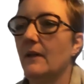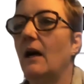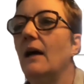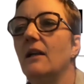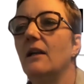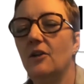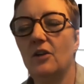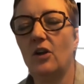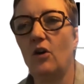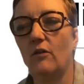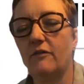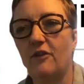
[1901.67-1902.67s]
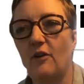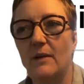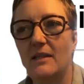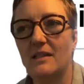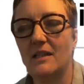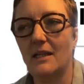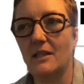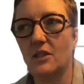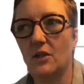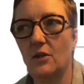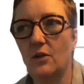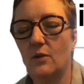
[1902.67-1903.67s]
learn a lot from listening
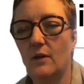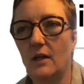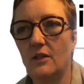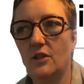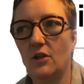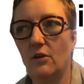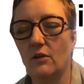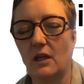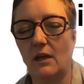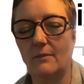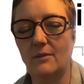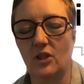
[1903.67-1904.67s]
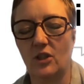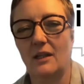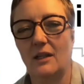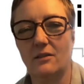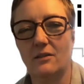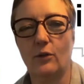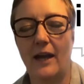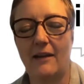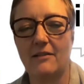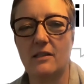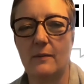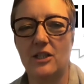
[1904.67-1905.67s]
to a New York Times journalist called Kara
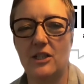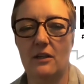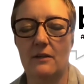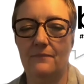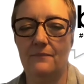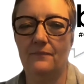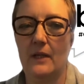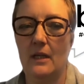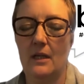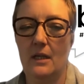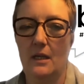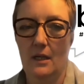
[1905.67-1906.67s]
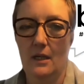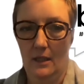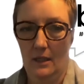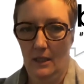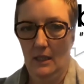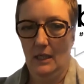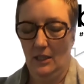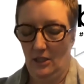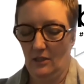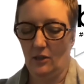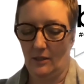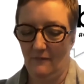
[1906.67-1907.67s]
Swisher. She's
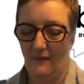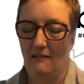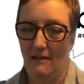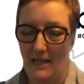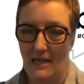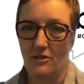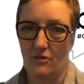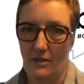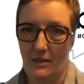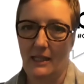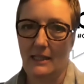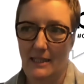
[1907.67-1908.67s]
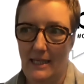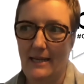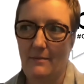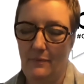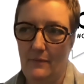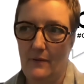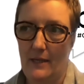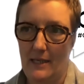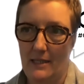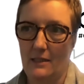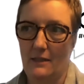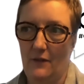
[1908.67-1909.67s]
got some very interesting, deep
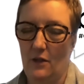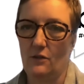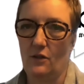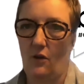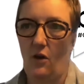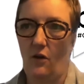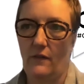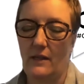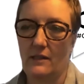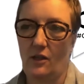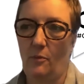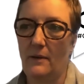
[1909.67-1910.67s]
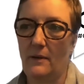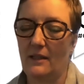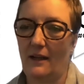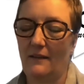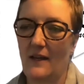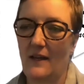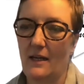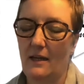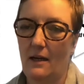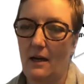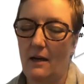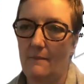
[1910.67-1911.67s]
interviews on this topic. And I think
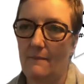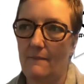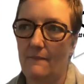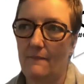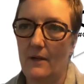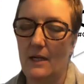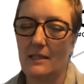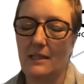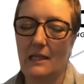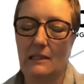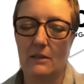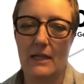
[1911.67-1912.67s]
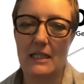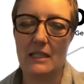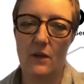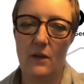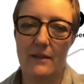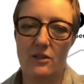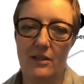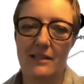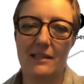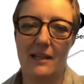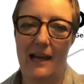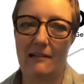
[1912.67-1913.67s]
listening to an interview with
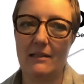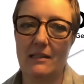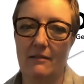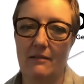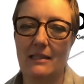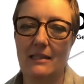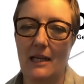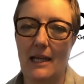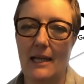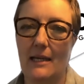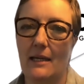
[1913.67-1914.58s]
Tristan Harris recently,